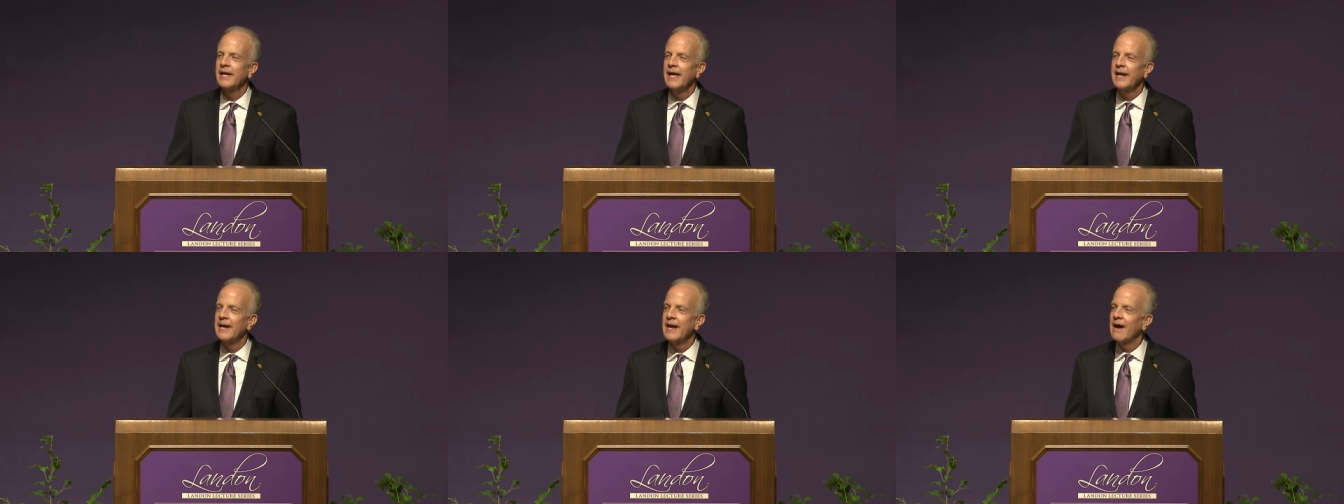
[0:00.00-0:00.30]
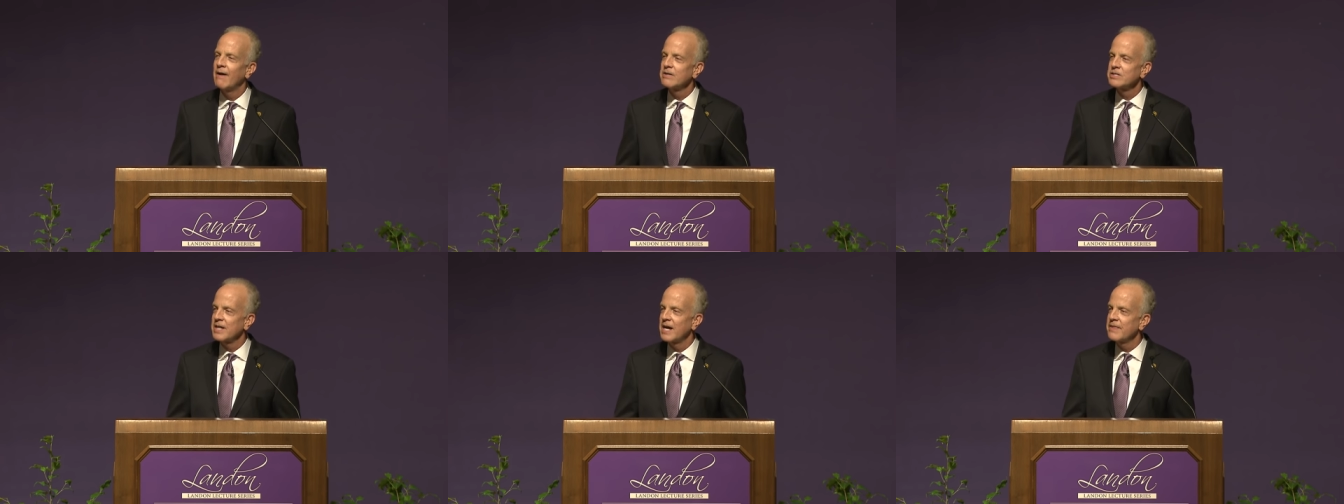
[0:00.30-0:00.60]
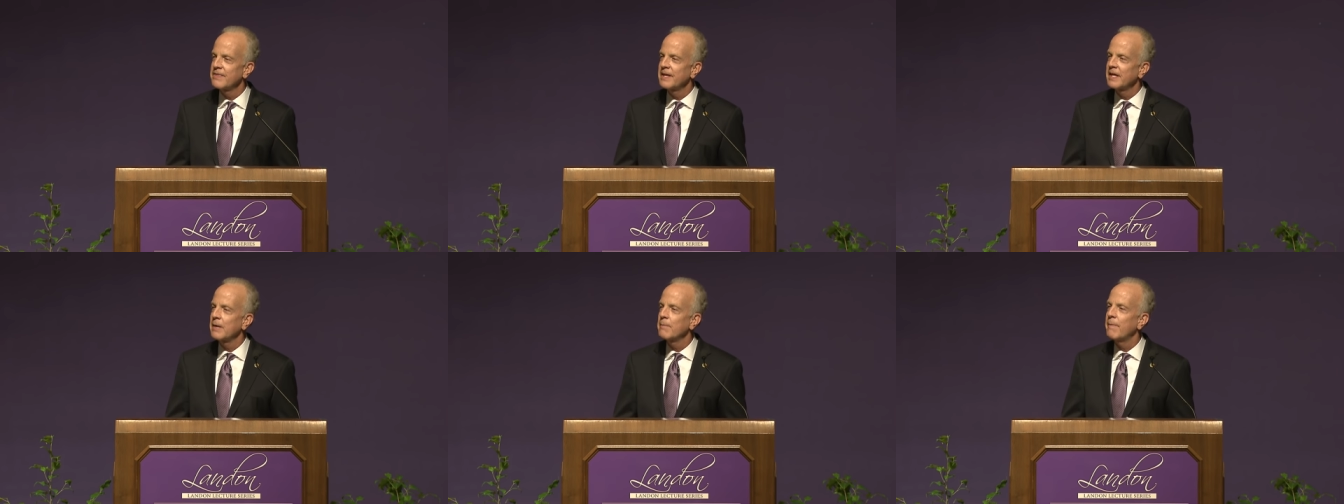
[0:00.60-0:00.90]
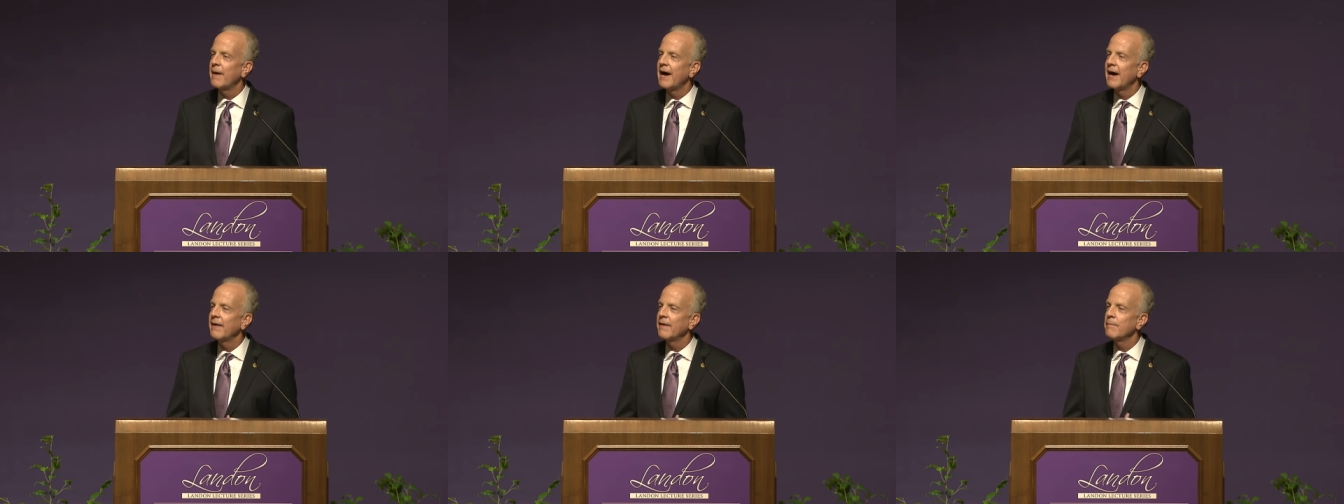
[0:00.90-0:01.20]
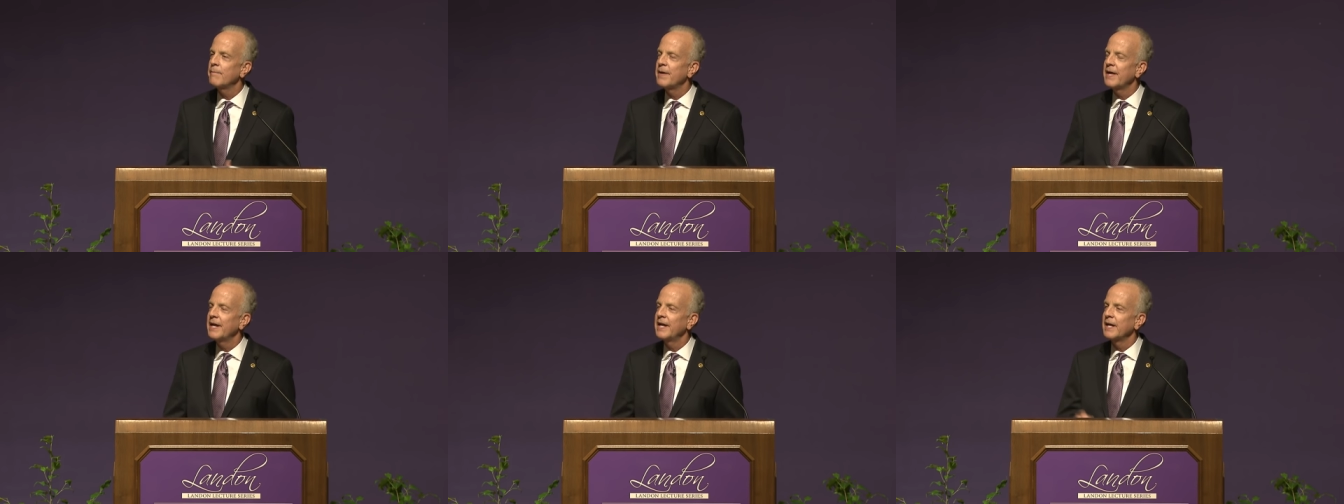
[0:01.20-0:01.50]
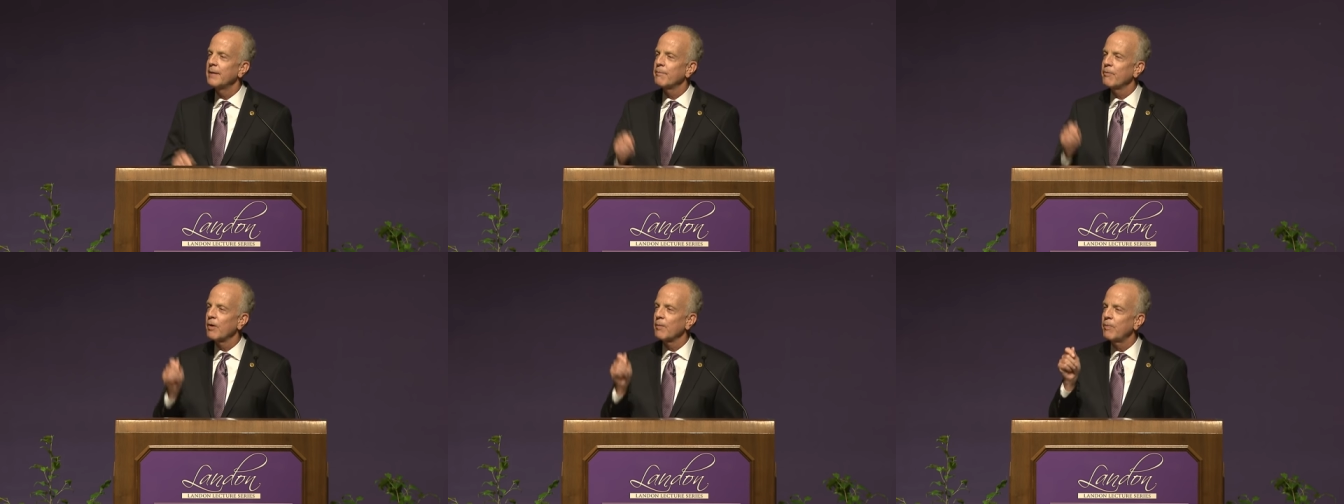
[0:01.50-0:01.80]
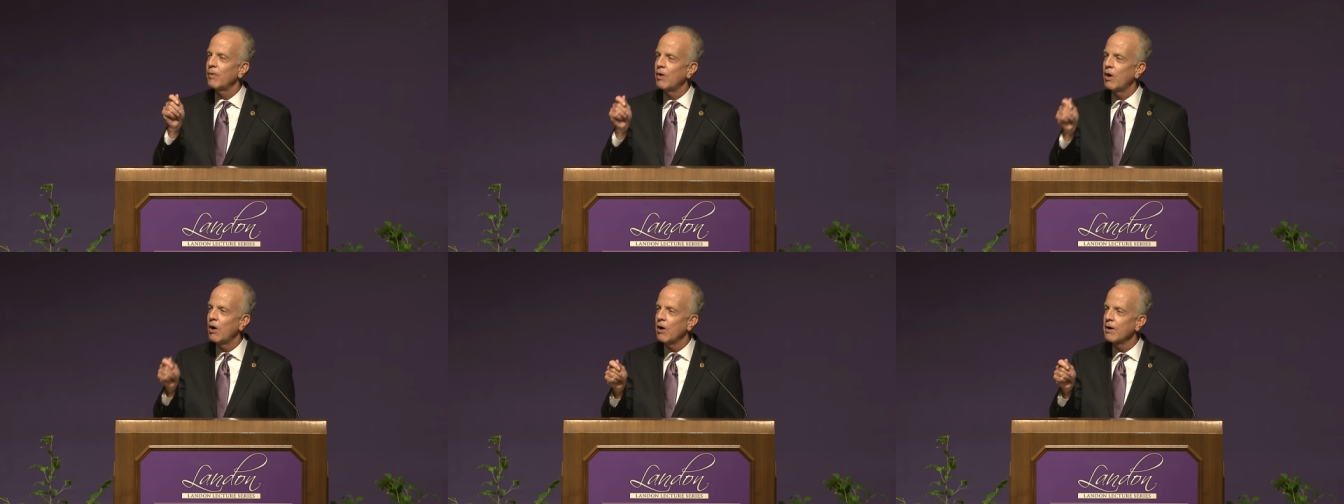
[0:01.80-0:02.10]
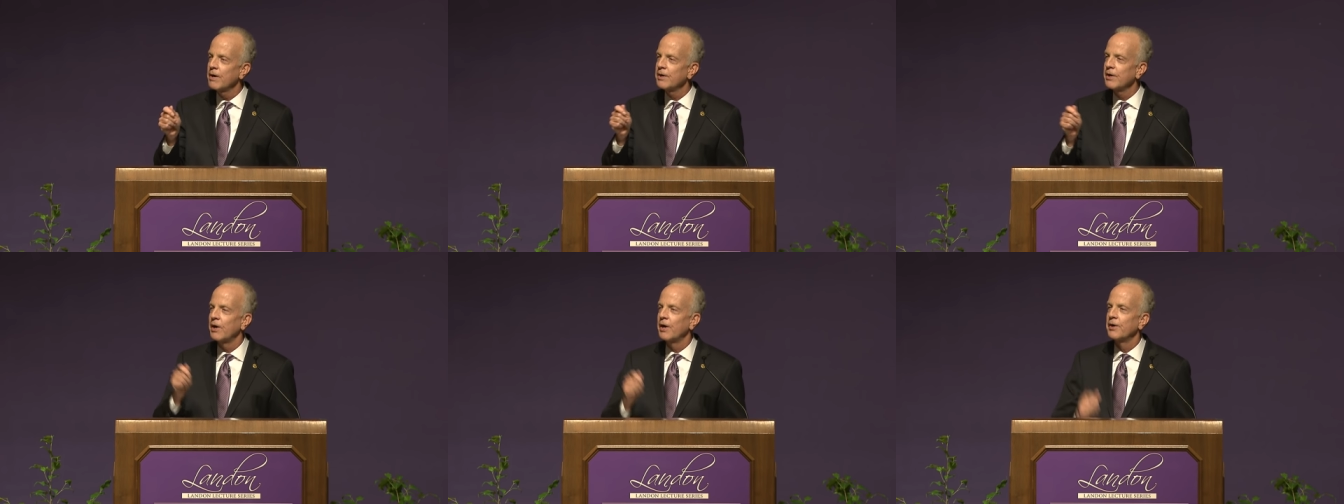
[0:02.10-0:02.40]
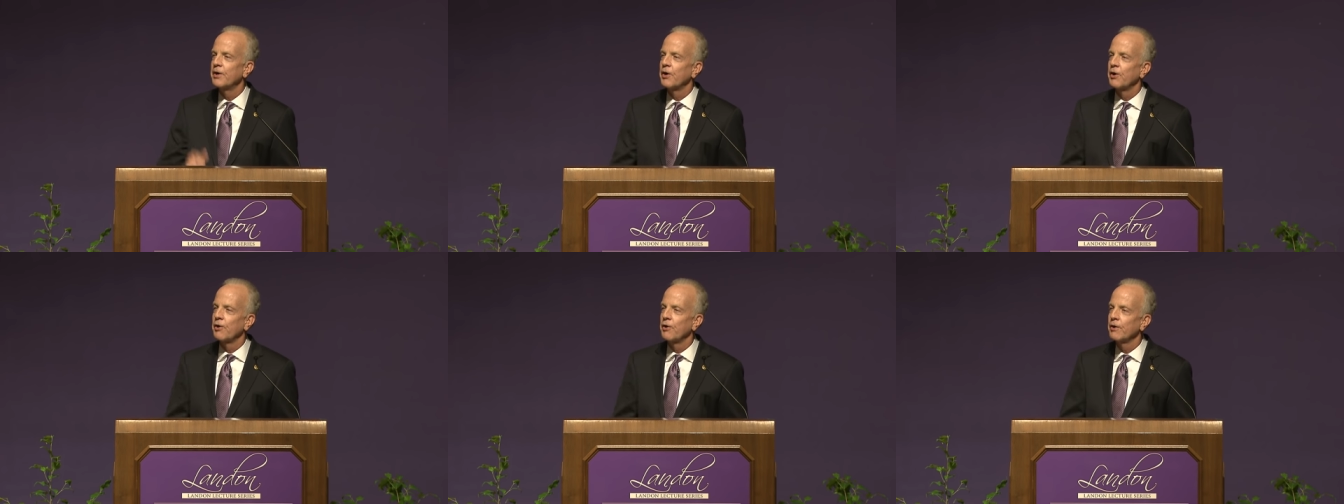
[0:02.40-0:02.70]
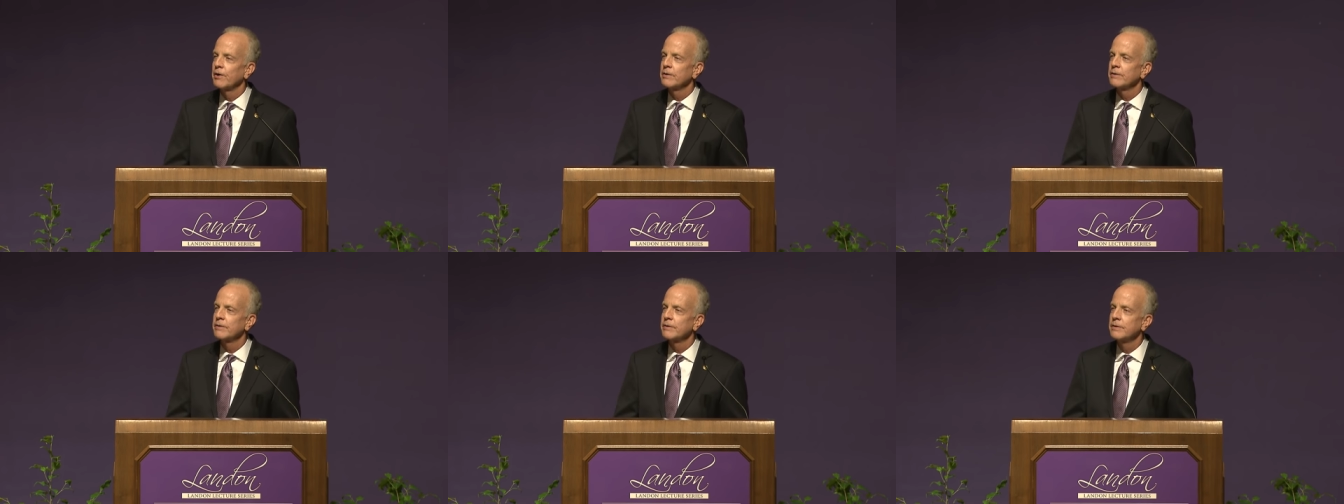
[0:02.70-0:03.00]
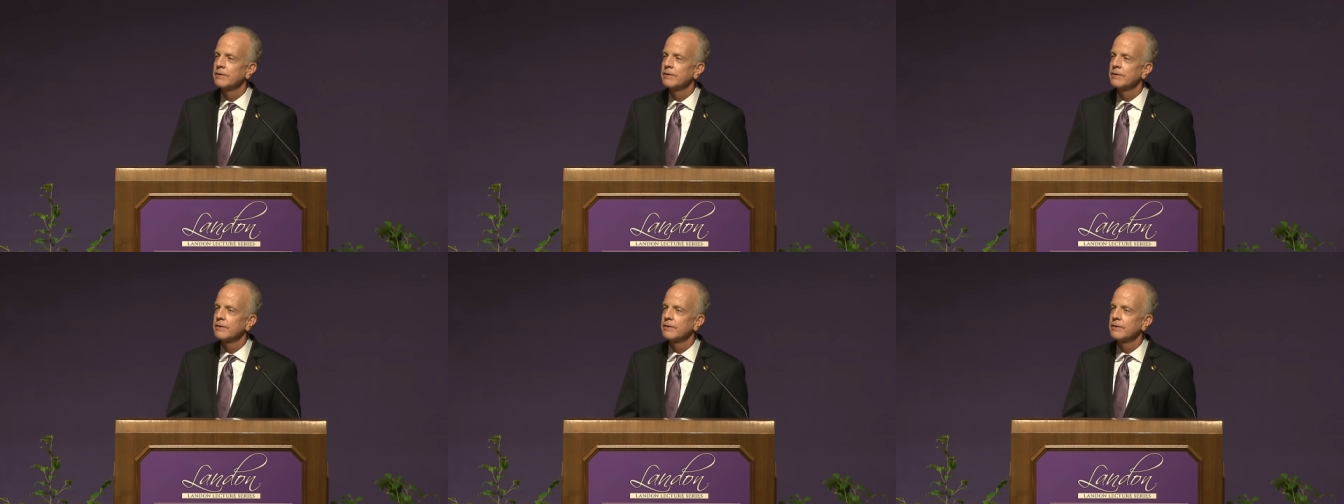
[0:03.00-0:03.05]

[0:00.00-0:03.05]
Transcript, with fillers: and now as I think about pinning a Purple Heart on her,